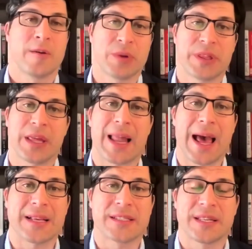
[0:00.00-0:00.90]
But then
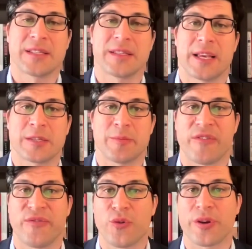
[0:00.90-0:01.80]
last, and as my
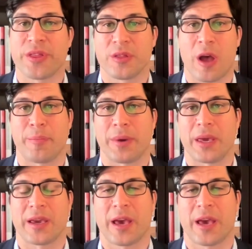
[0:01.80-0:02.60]
fourth topic,